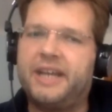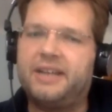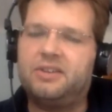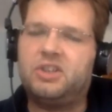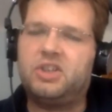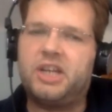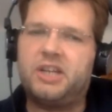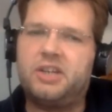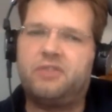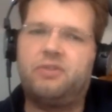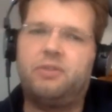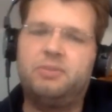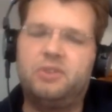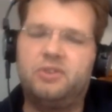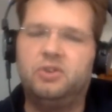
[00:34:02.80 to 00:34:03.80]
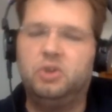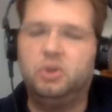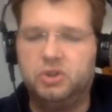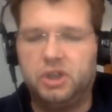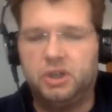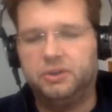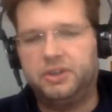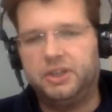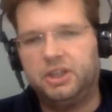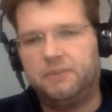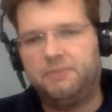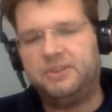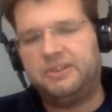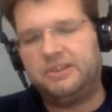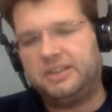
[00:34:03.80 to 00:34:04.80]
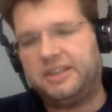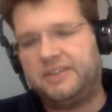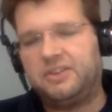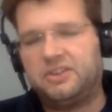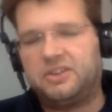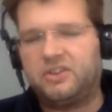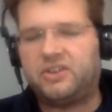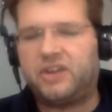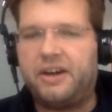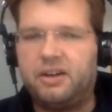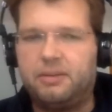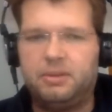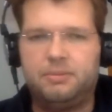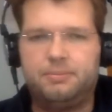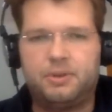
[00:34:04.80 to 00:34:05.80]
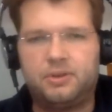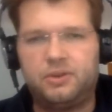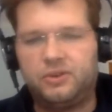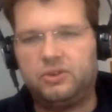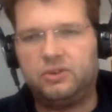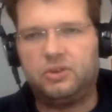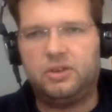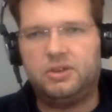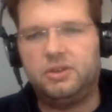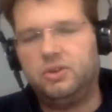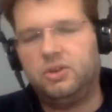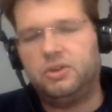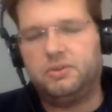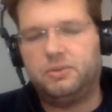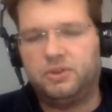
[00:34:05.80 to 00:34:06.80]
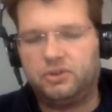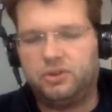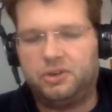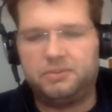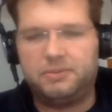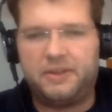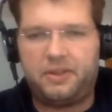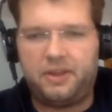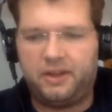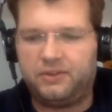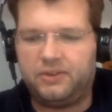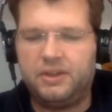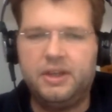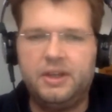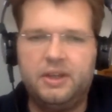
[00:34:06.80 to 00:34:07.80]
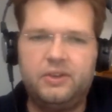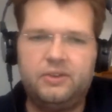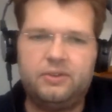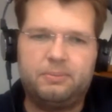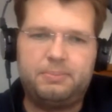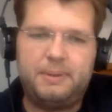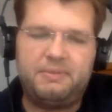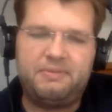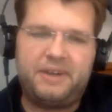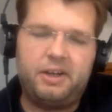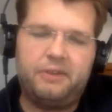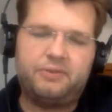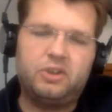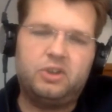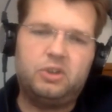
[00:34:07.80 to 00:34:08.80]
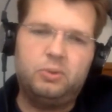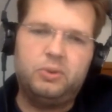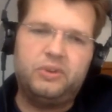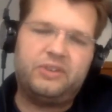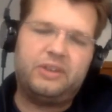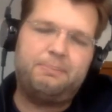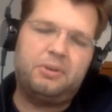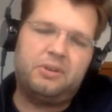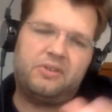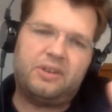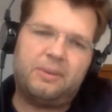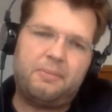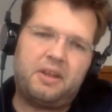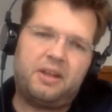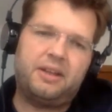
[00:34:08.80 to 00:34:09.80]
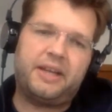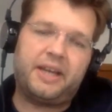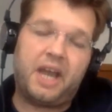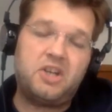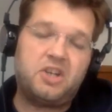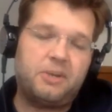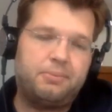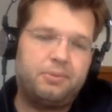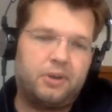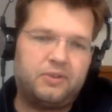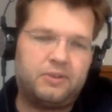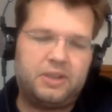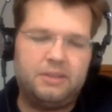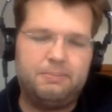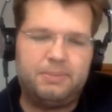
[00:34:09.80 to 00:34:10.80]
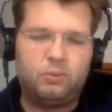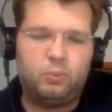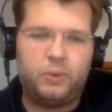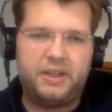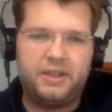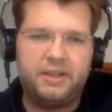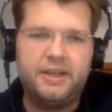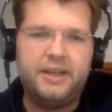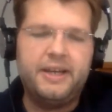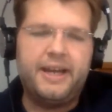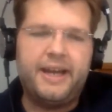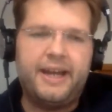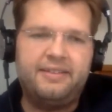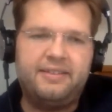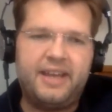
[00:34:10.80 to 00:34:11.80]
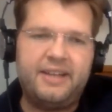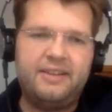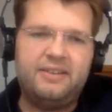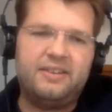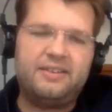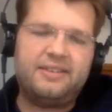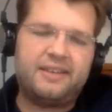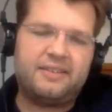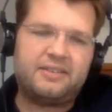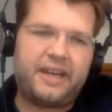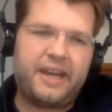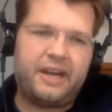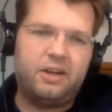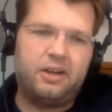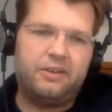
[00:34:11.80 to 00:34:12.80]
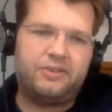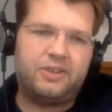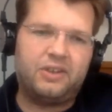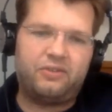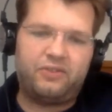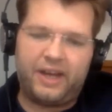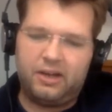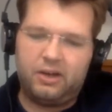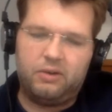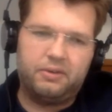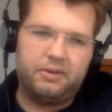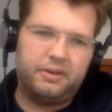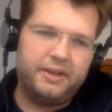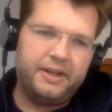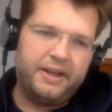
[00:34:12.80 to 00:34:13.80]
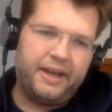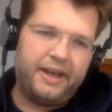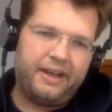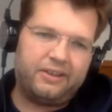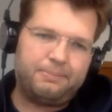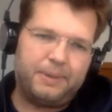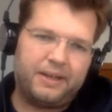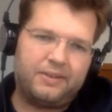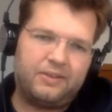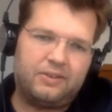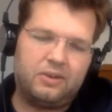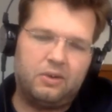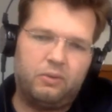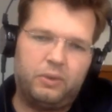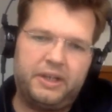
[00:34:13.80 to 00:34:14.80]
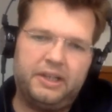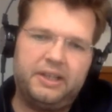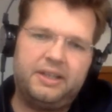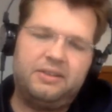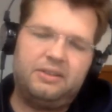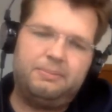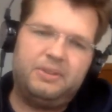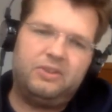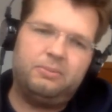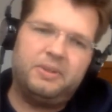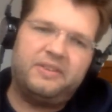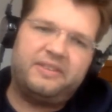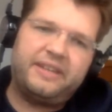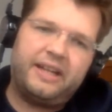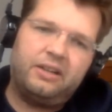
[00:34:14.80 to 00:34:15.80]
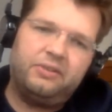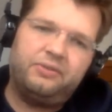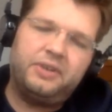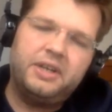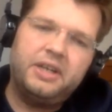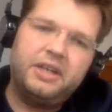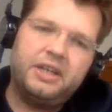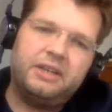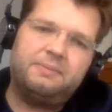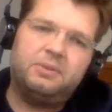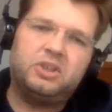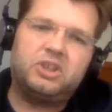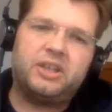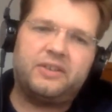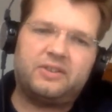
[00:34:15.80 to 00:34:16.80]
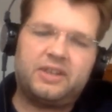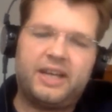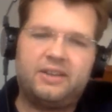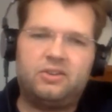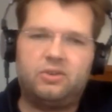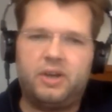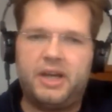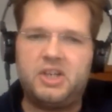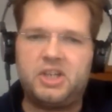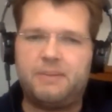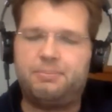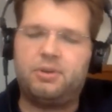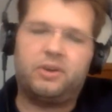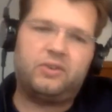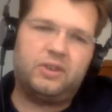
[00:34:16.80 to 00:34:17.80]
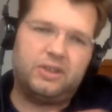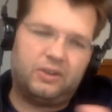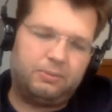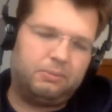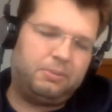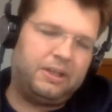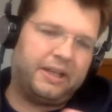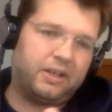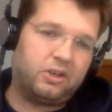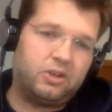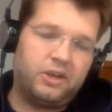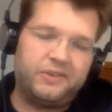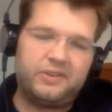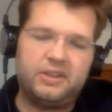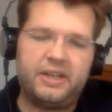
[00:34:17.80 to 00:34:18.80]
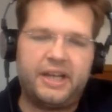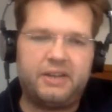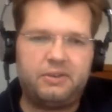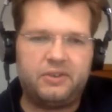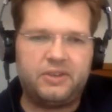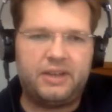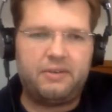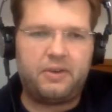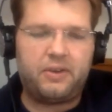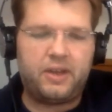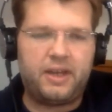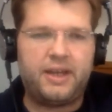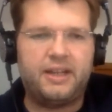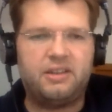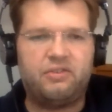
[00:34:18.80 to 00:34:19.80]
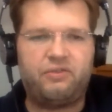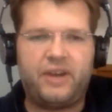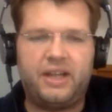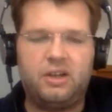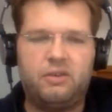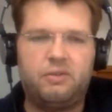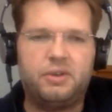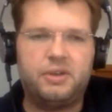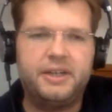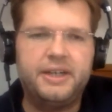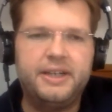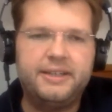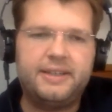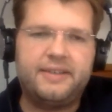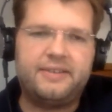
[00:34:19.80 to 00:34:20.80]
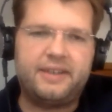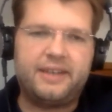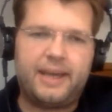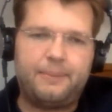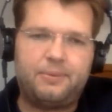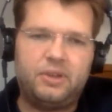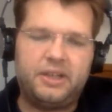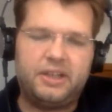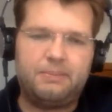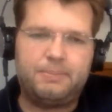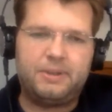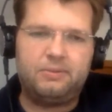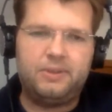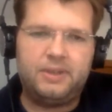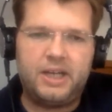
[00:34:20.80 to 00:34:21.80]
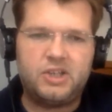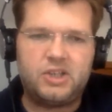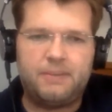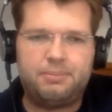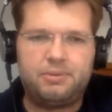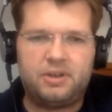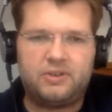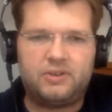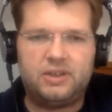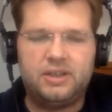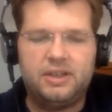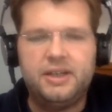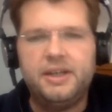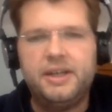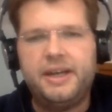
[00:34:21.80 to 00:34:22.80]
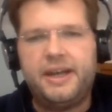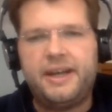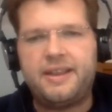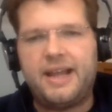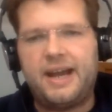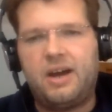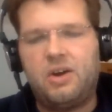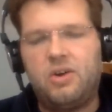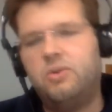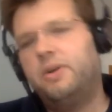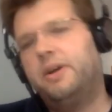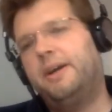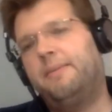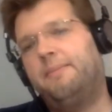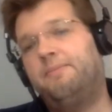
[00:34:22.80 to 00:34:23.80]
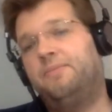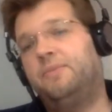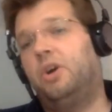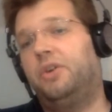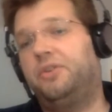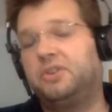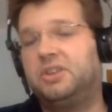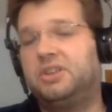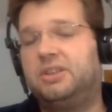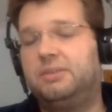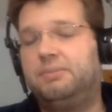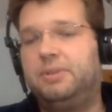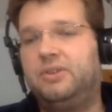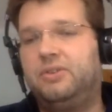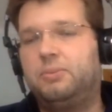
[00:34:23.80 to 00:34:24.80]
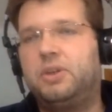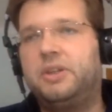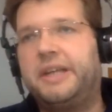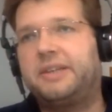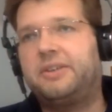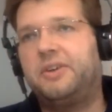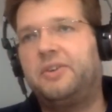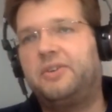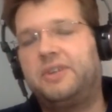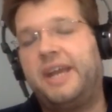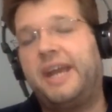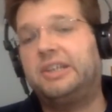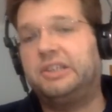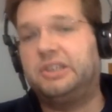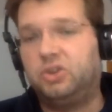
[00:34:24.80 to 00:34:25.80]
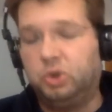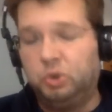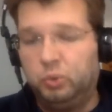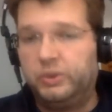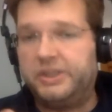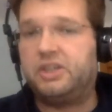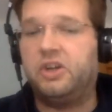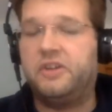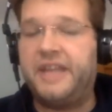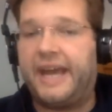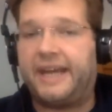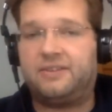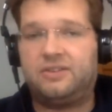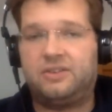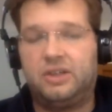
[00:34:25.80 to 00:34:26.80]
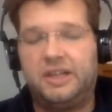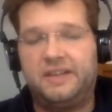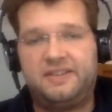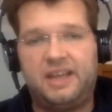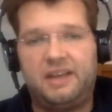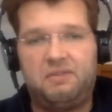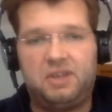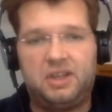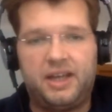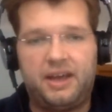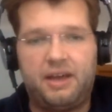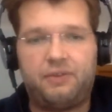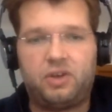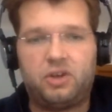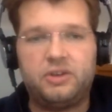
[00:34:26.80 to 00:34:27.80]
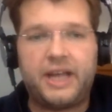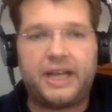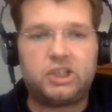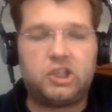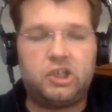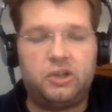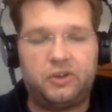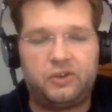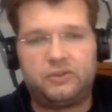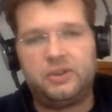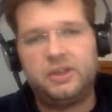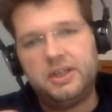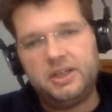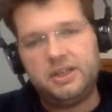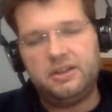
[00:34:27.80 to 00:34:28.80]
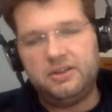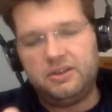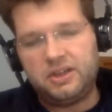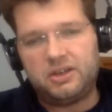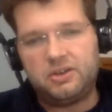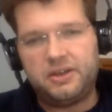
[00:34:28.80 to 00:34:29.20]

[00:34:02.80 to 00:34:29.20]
the changes from this new node. And obviously, that's not desirable because you want to automate things. So what people very often do is they put something like HA proxy in between, and then this takes care of this failover aspect. So really, Debezium itself, it would just get to HA proxy. This would be like a constant address and everything, and the failover that's encapsulated between HA proxy. And now also the Debezlum connectors, they actually do reconnect. So let's say we have a connection loss in the